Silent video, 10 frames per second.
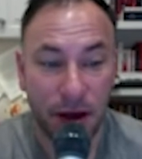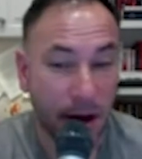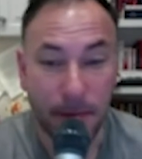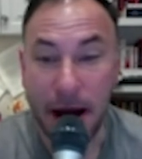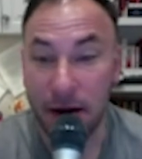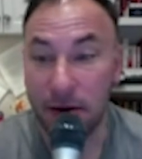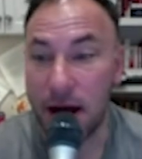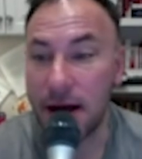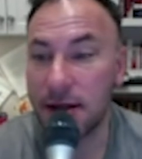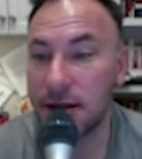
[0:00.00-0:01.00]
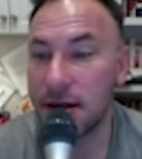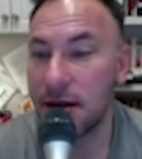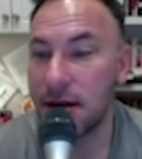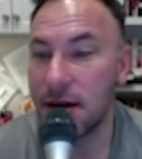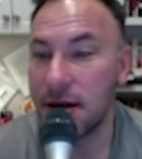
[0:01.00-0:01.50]
Macrolides.
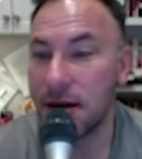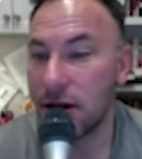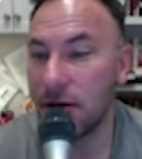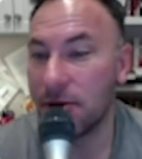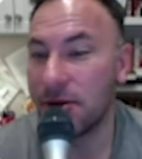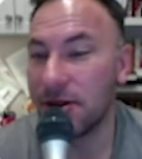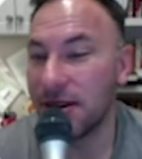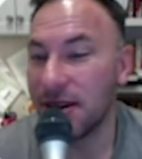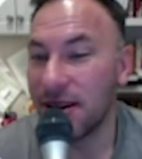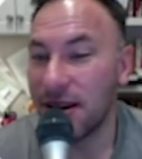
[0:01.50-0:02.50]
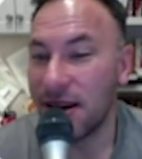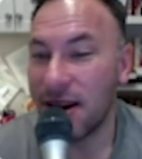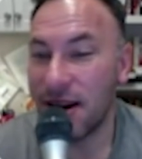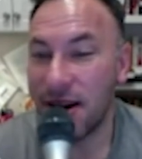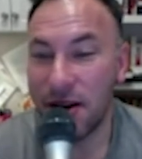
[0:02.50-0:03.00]
So
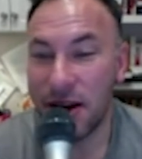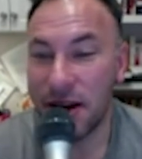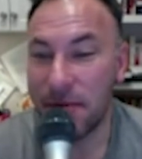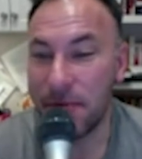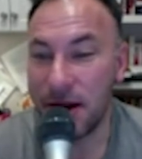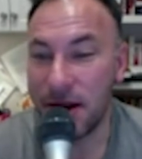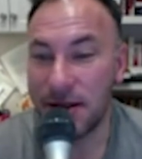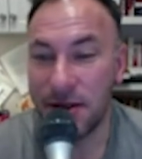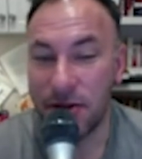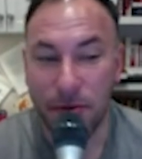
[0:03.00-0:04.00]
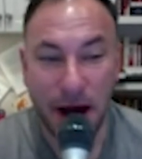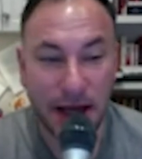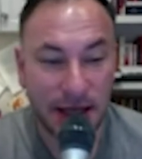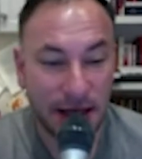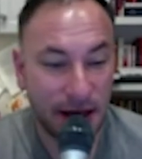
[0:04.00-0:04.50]
it could be
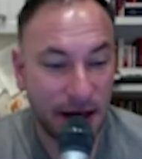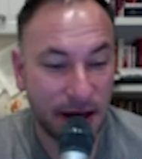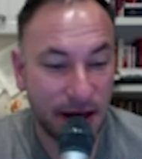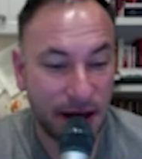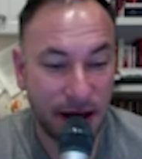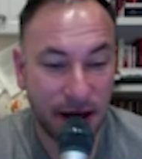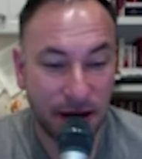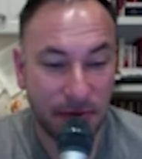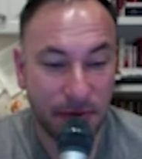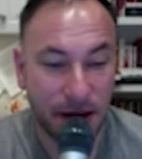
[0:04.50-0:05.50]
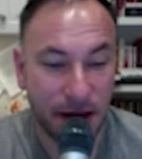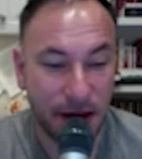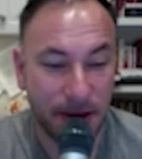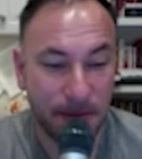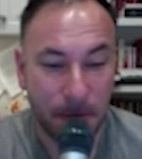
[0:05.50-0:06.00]
azithromycin, it could
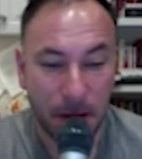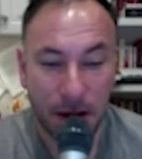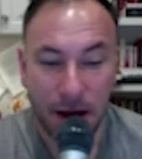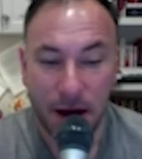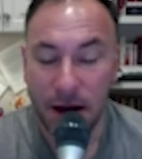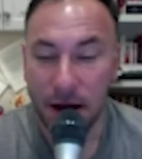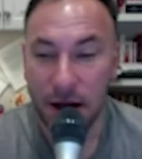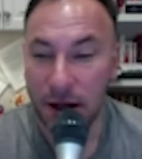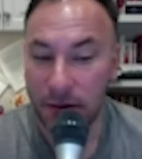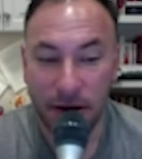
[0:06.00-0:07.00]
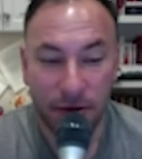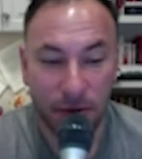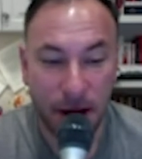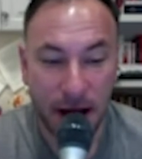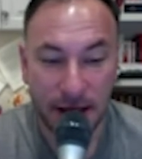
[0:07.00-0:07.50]
be
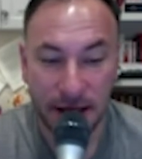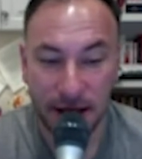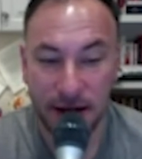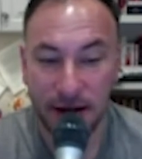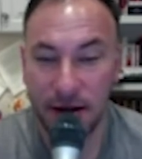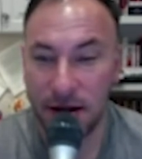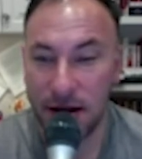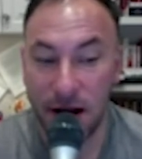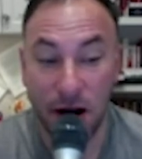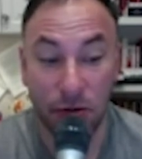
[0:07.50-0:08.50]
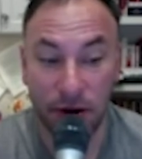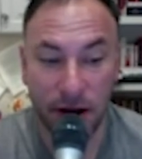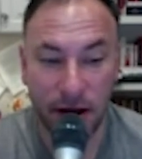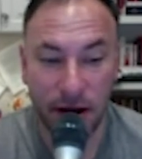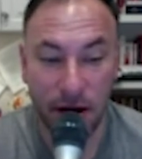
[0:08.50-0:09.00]
clarithromycin,
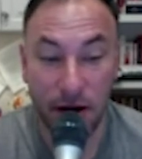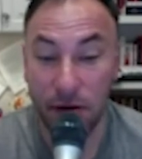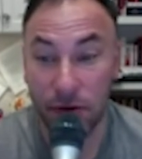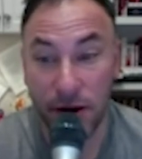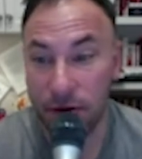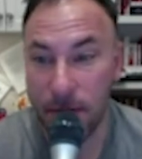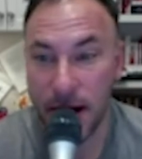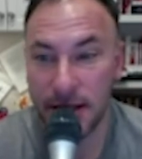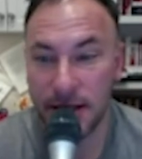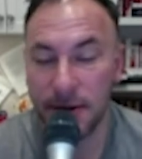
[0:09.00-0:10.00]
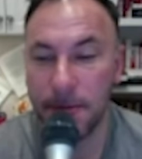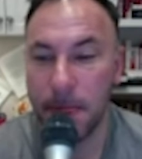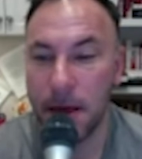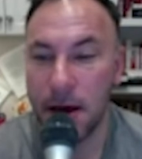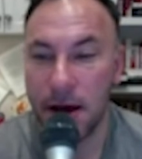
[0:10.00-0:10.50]
erythromycin.
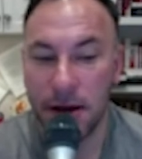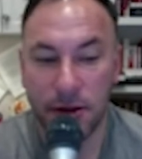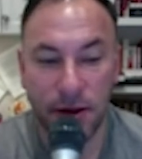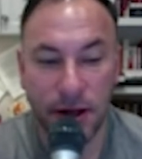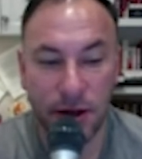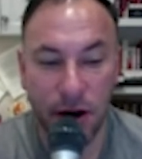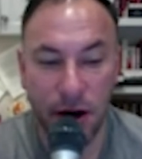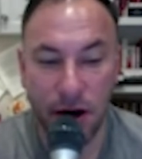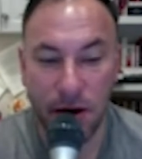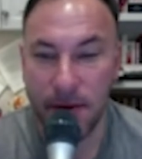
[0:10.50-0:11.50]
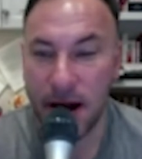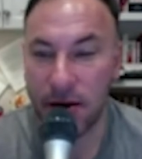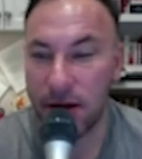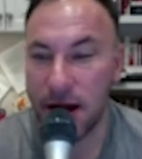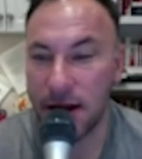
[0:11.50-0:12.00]
So these are all
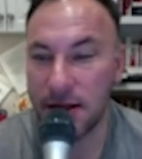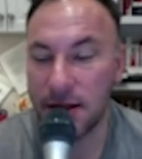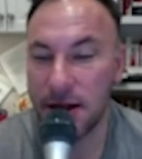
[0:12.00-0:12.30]
Macrolides.